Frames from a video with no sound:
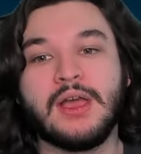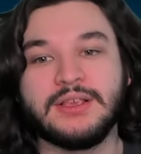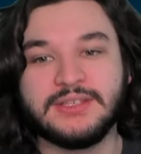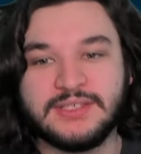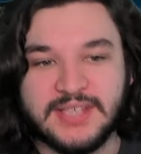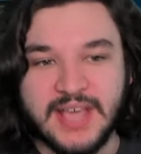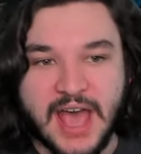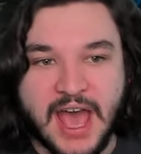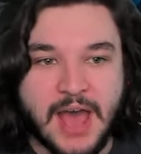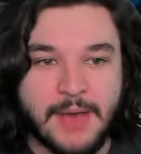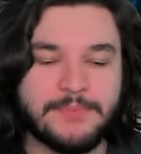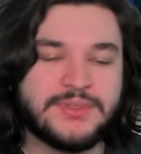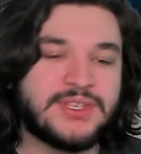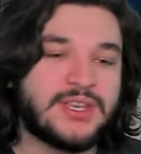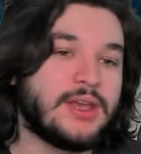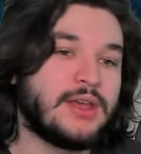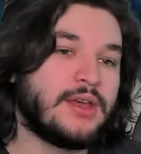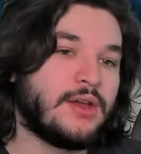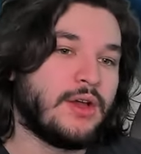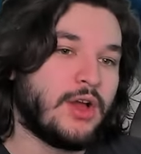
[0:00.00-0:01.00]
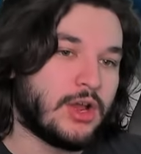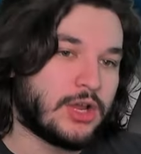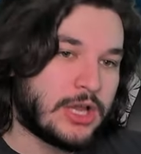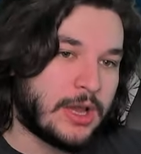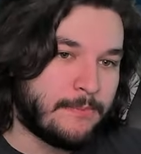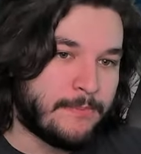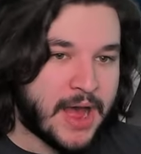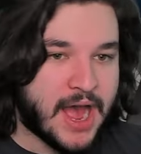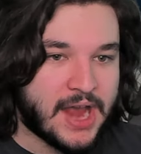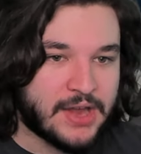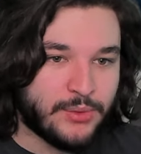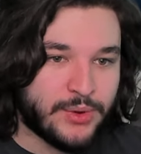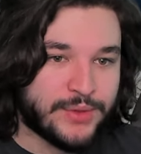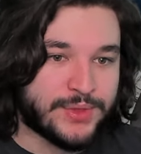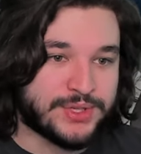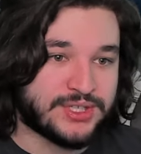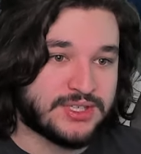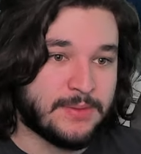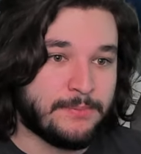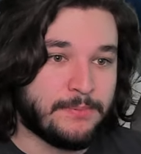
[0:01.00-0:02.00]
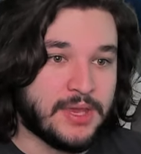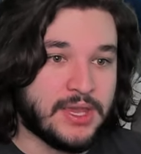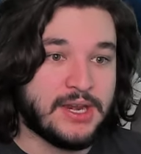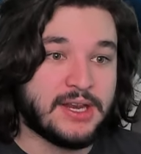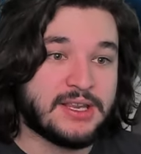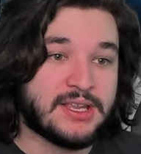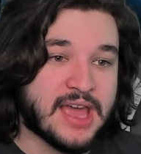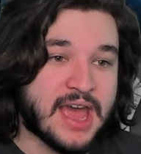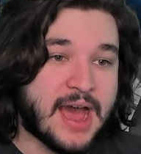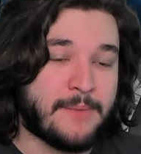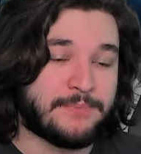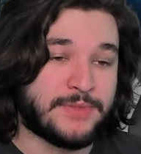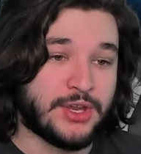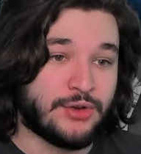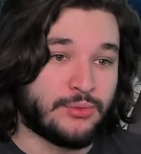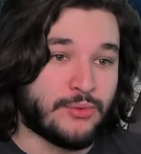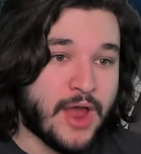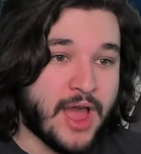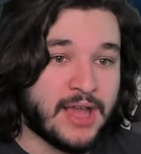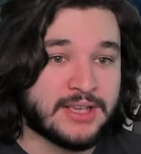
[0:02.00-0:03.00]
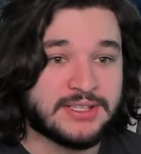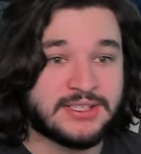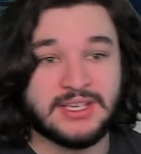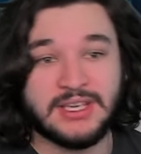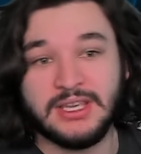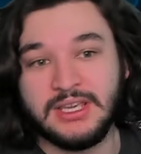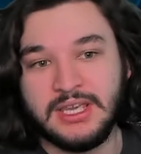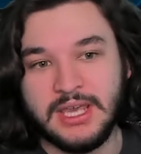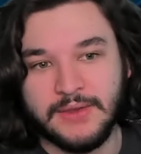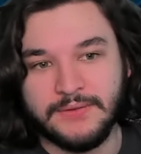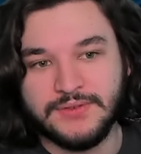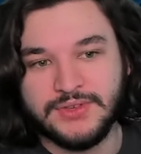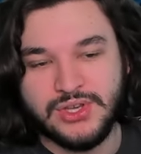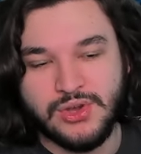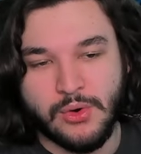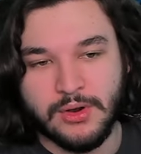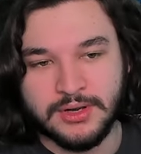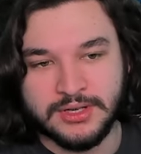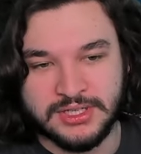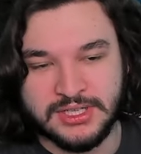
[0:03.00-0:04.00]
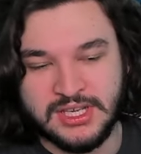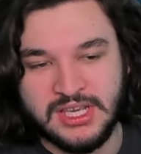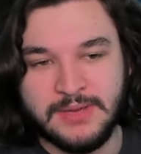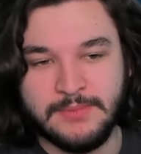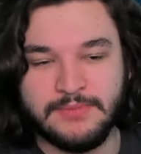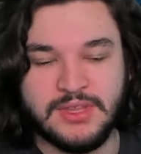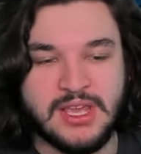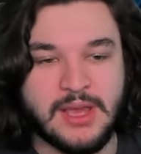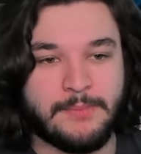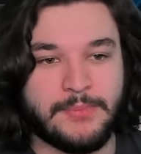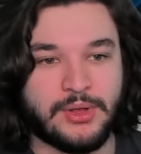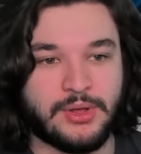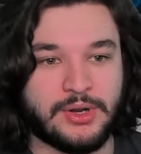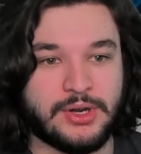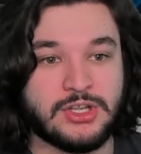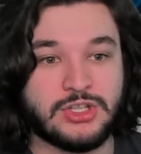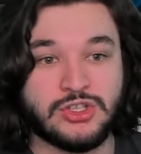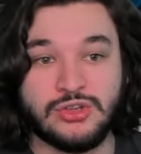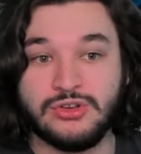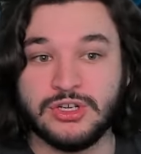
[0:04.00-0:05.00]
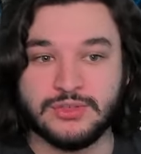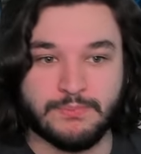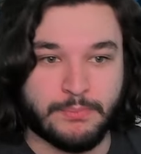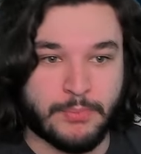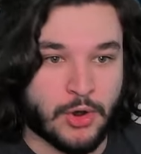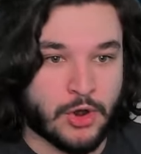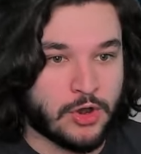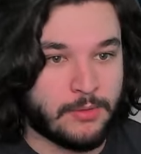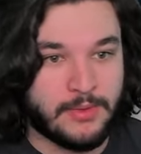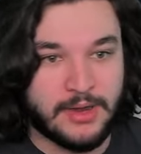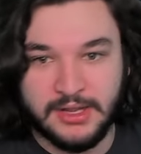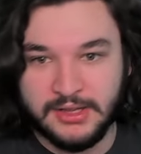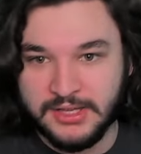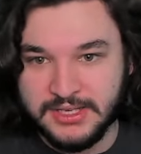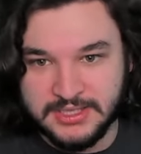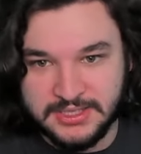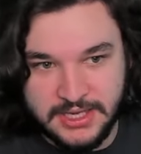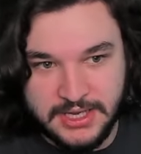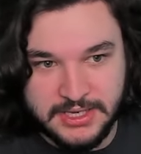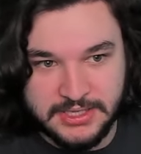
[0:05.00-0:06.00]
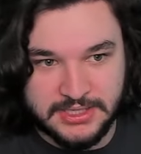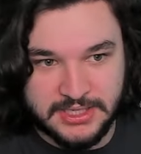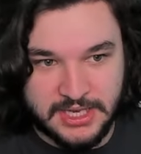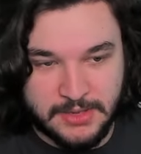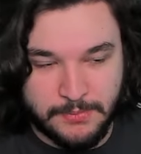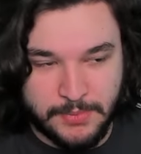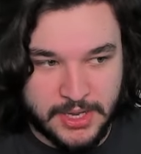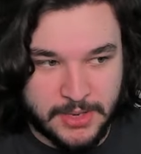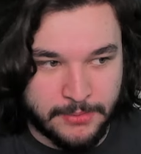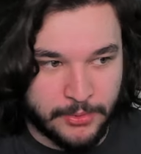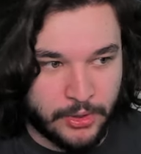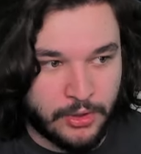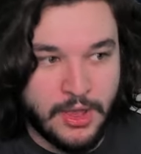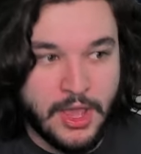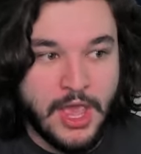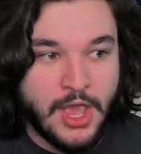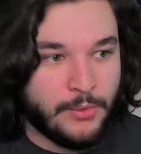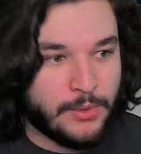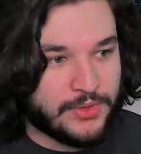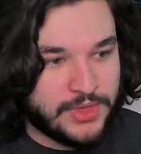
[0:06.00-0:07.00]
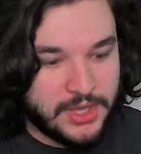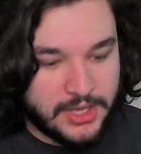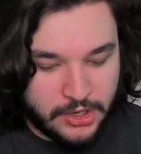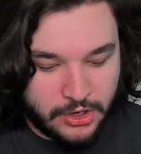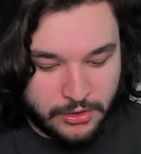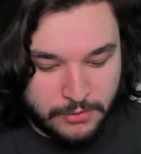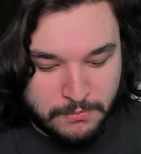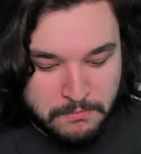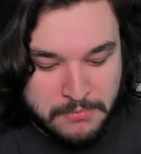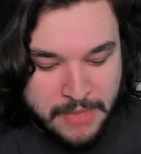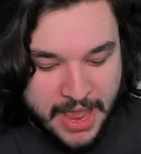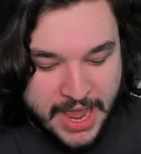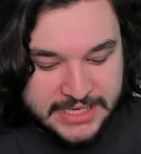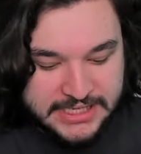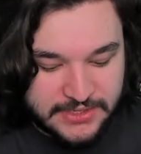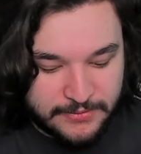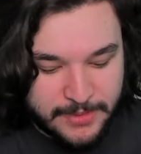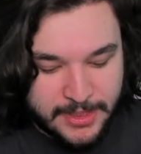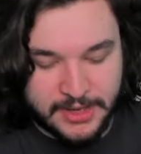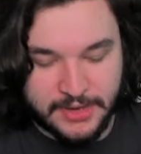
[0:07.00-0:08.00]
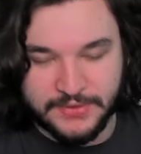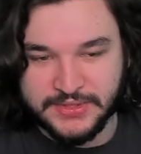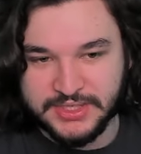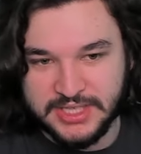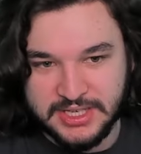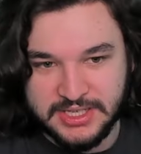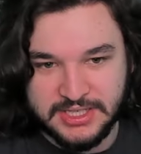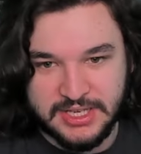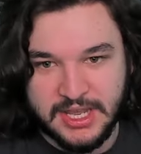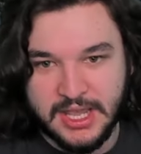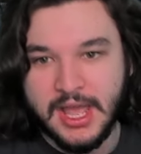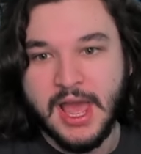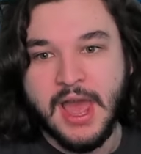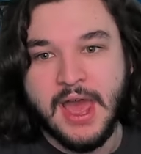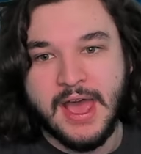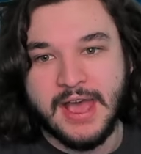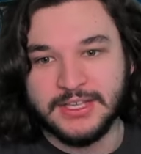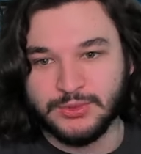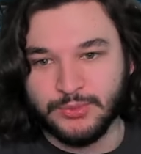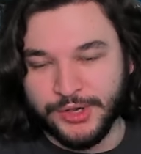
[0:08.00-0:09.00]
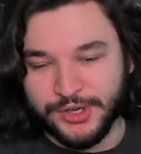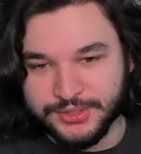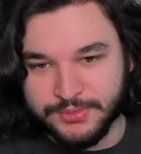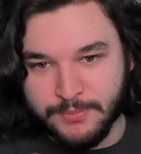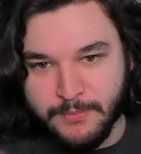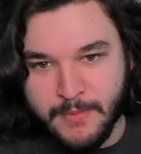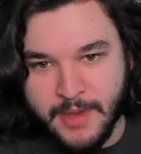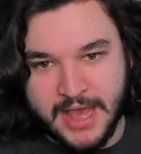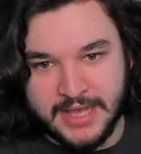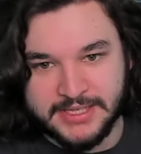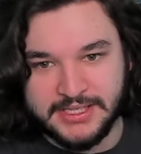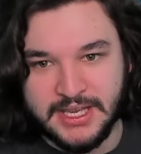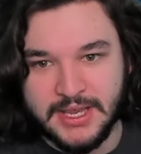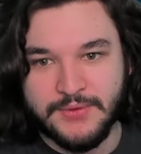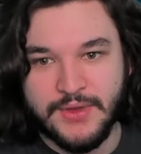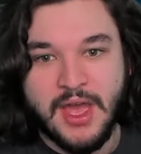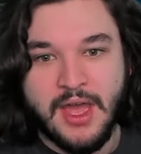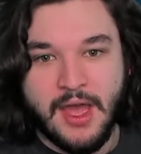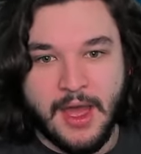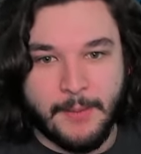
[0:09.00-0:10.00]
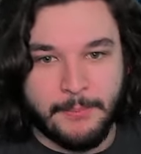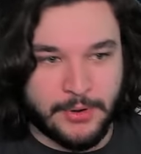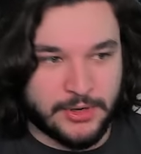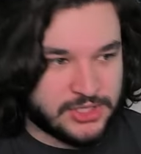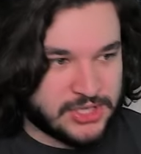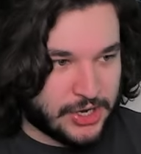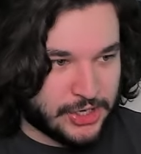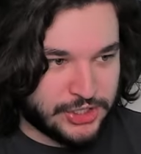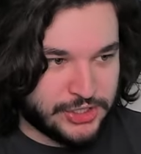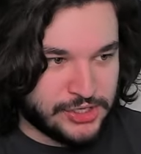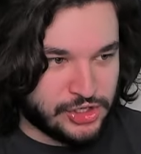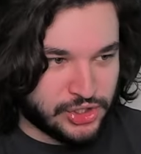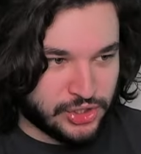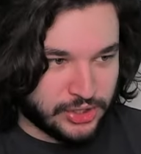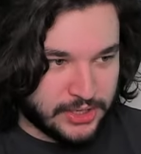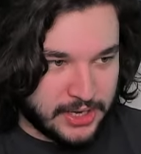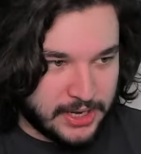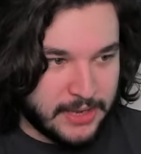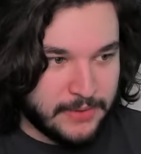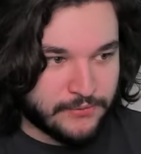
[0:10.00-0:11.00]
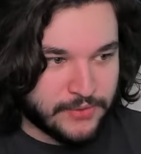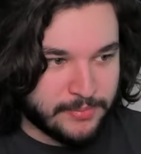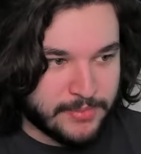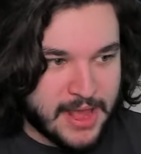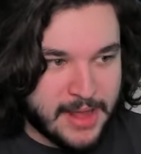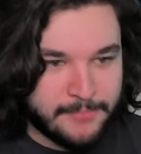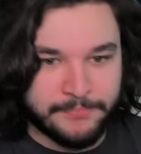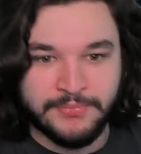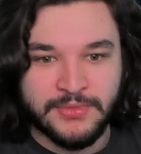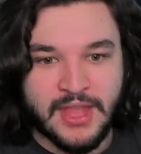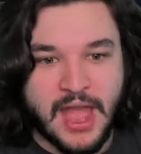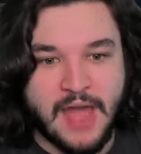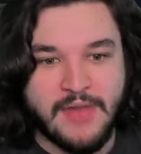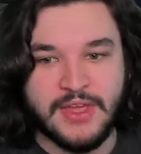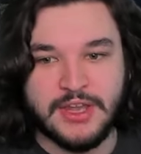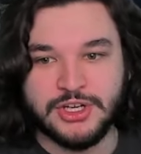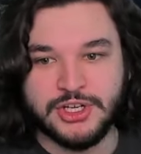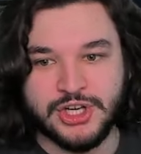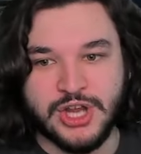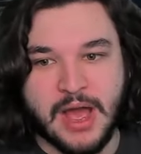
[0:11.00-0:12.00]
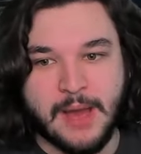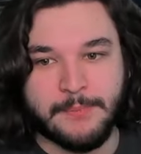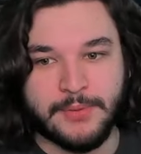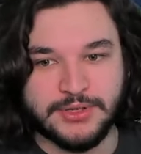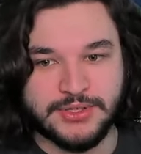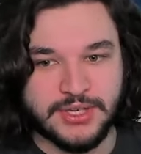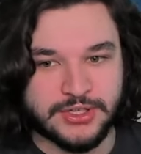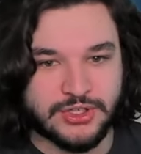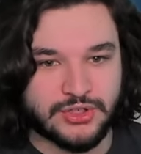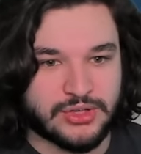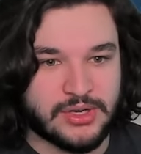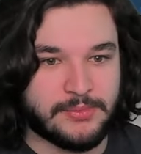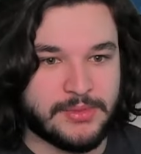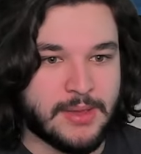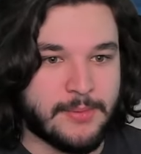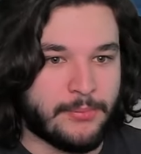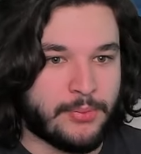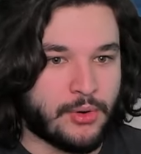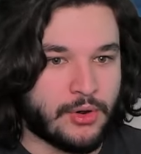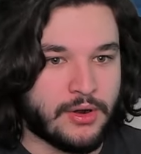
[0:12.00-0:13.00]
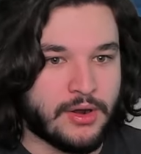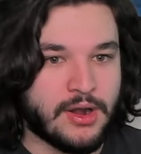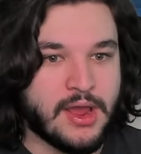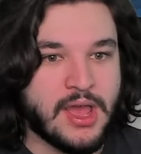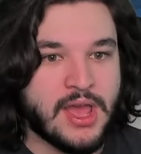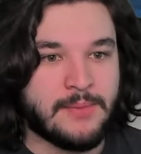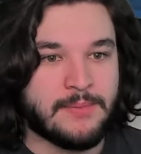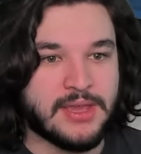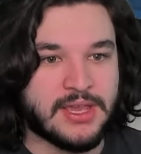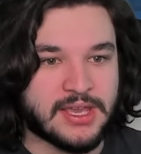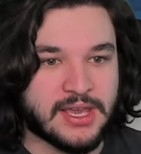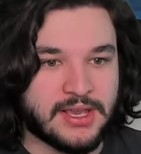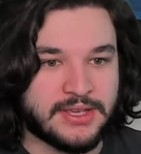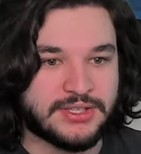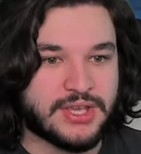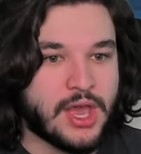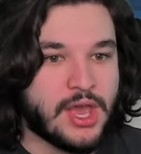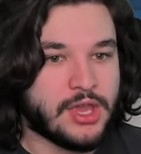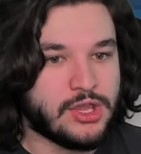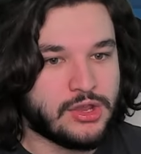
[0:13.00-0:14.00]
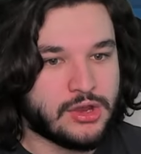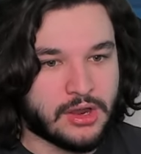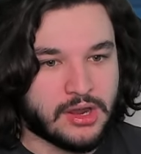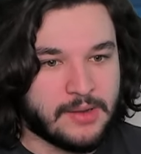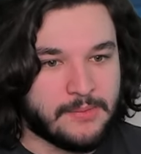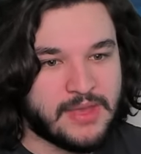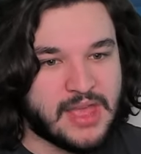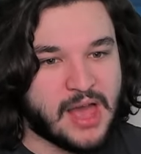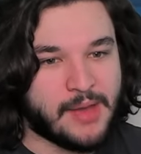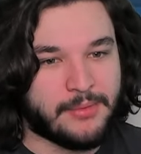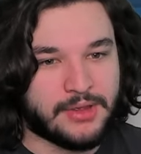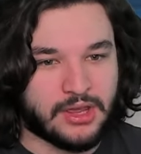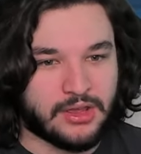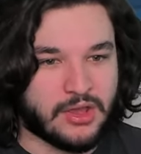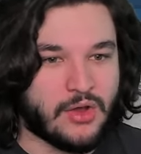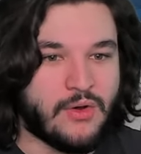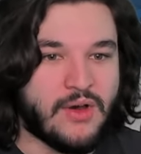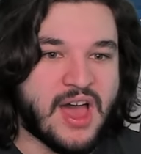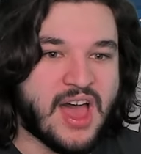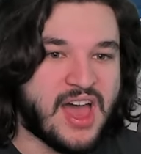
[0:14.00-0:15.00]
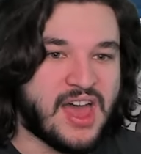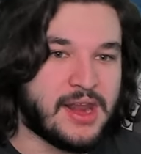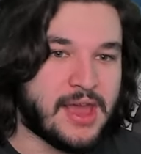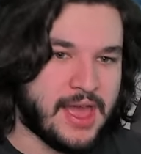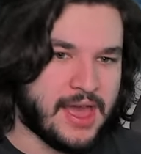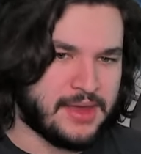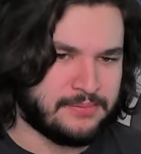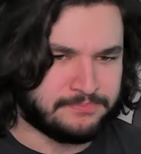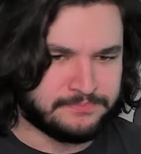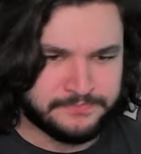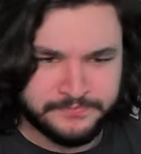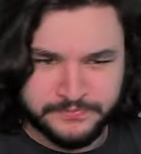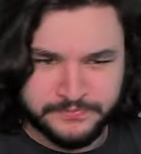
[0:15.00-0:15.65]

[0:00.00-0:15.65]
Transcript: Zeb's combined with Sabine and Captain Rex gives your team the ability to just permanently C C people with the massive amount of assisting as well as massive uh, protection that you're getting from them. And then Chopper is extremely important because you're going to be able to go ahead and